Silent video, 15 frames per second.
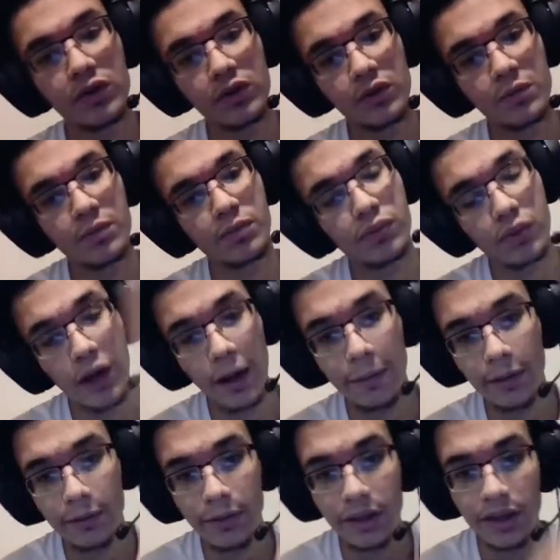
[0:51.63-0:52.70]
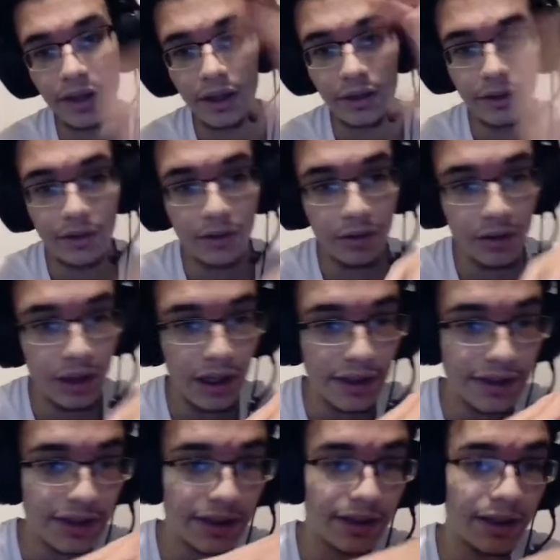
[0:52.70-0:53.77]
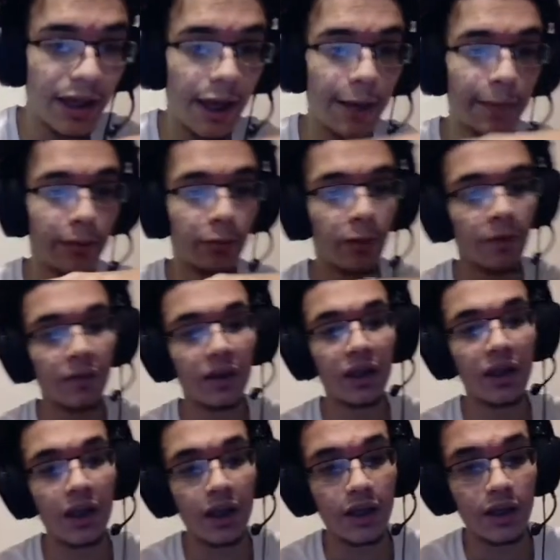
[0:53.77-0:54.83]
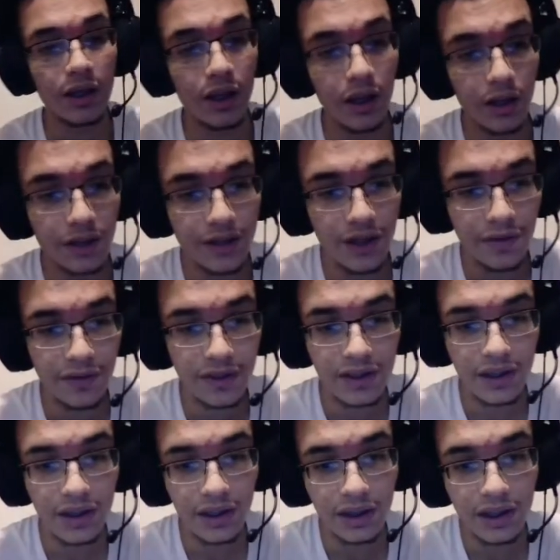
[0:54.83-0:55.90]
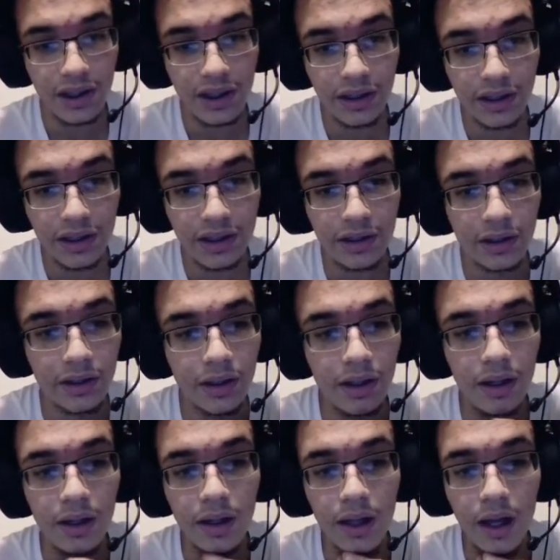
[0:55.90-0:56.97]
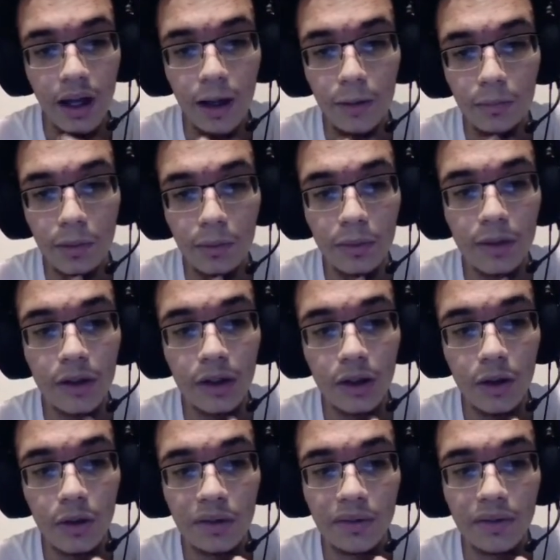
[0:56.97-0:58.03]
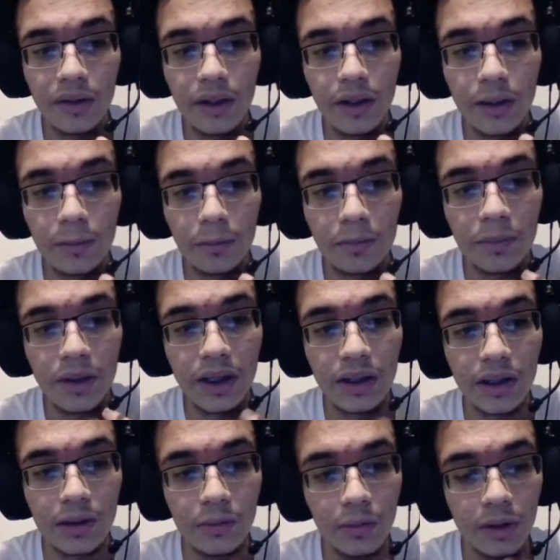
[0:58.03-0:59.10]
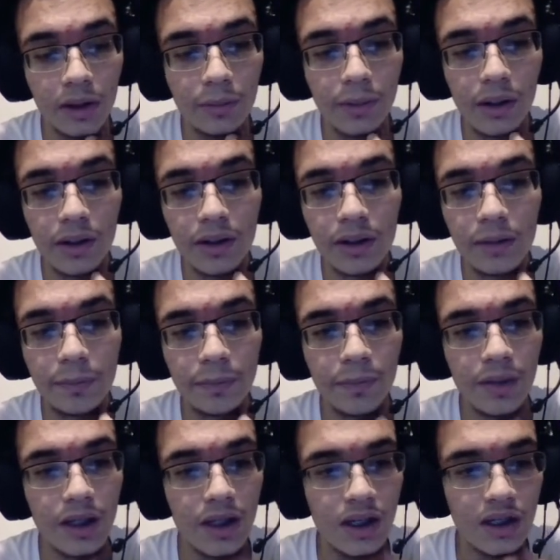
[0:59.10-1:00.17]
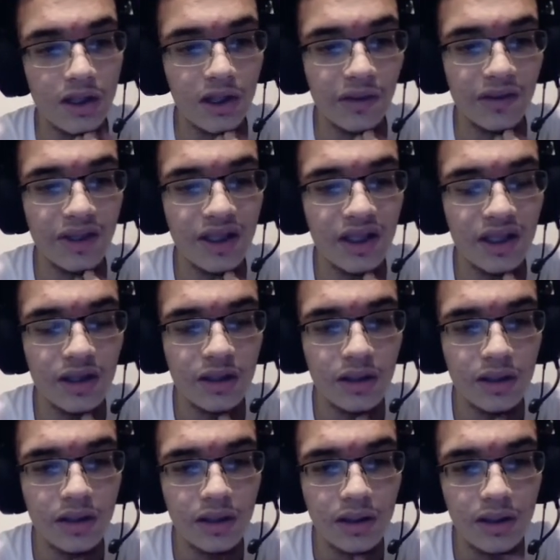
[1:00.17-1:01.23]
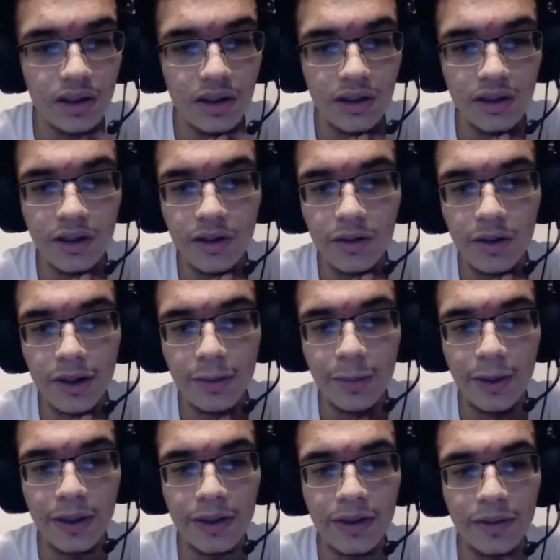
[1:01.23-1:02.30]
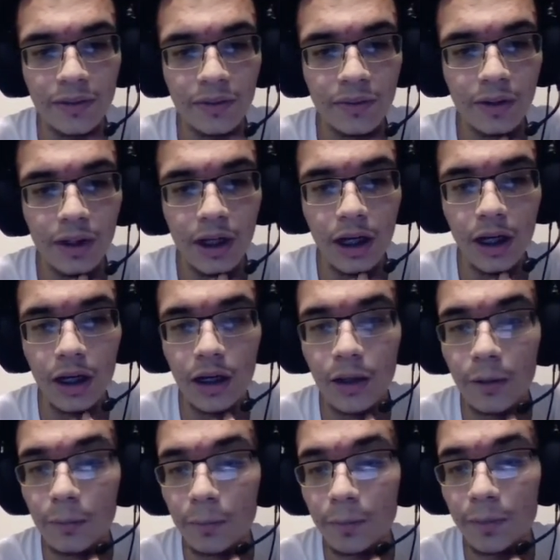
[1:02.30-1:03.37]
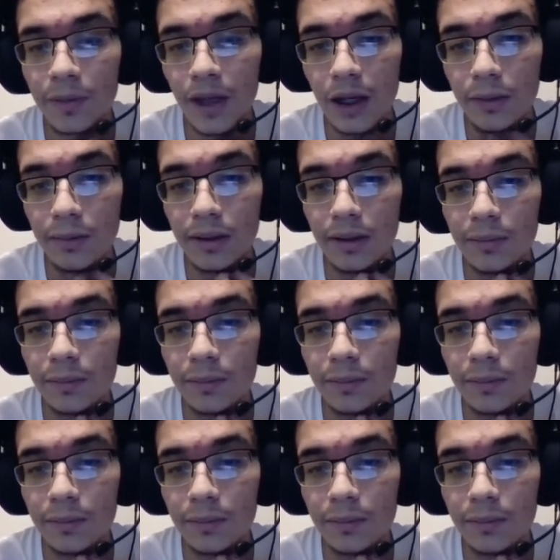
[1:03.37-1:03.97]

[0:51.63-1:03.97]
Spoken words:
probably being underutilized in this game, and with Jefferson and Thielen. But we're gonna go with Thielen. We're gonna pair him. Jefferson is just too expensive. I mean,